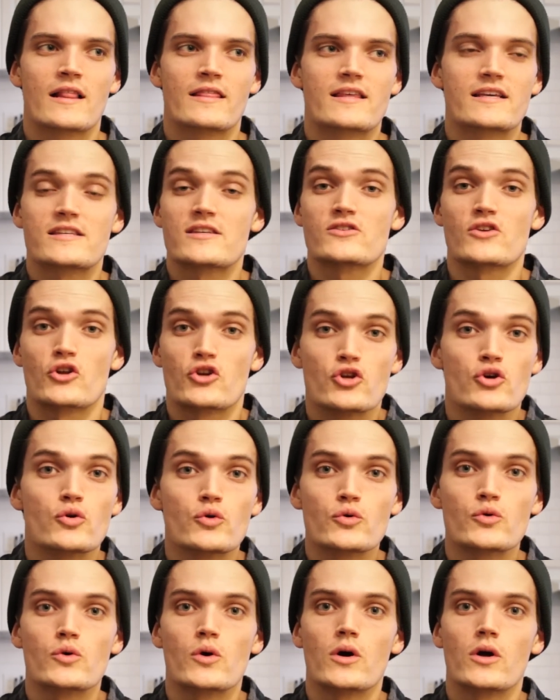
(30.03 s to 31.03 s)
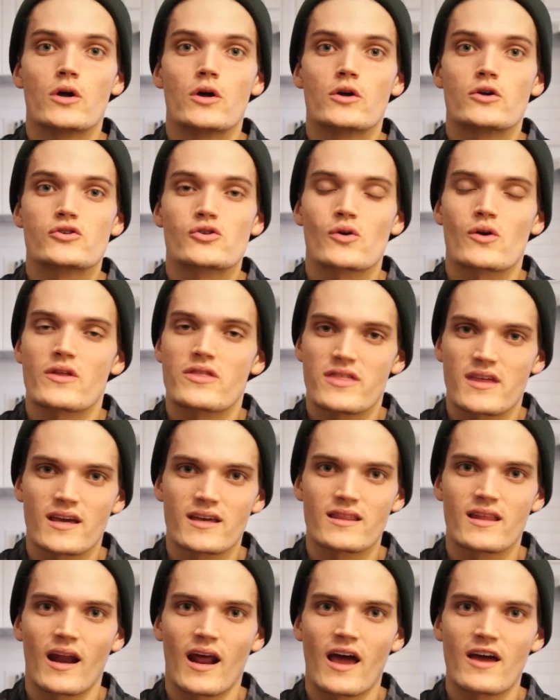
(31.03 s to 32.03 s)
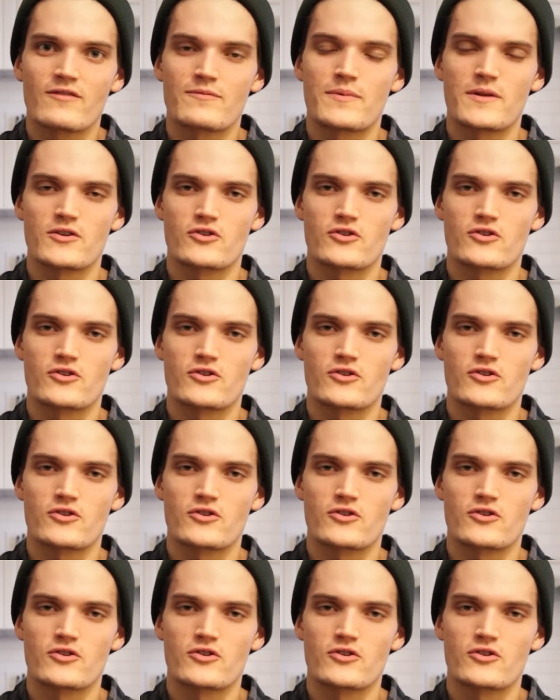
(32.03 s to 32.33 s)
this is a new sort of thing that I've